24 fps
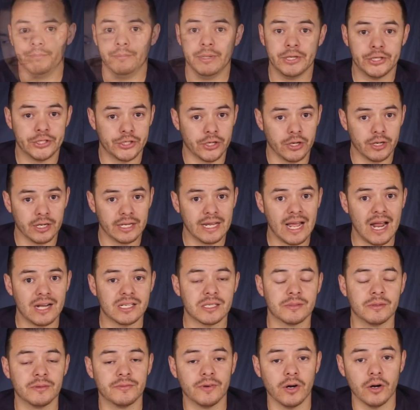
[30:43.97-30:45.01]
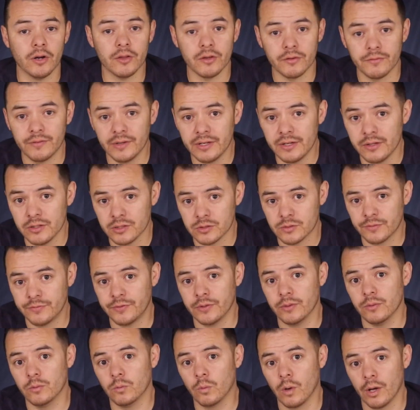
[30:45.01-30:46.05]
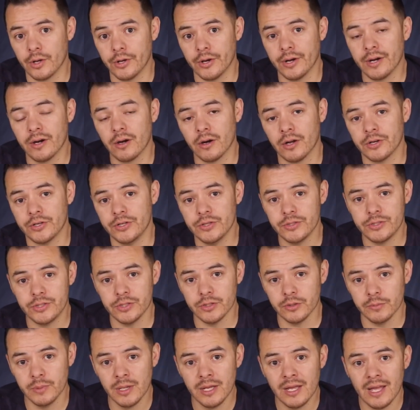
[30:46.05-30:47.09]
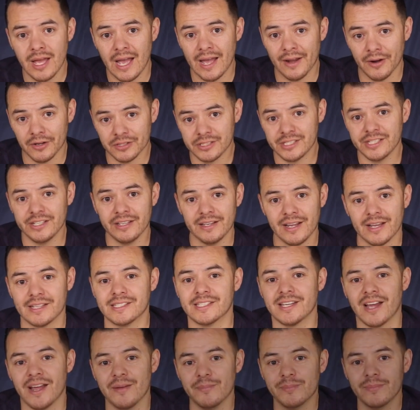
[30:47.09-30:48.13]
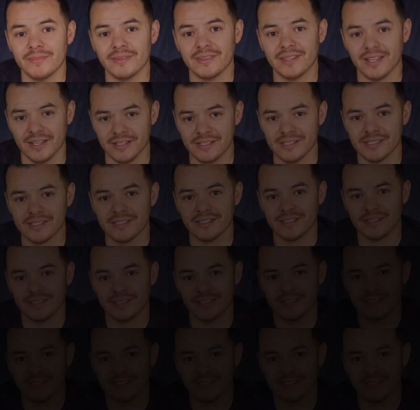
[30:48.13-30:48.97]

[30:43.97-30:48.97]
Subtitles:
Be sure to catch some of our other videos while you're here on YouTube, and I'll see you next time. Thanks.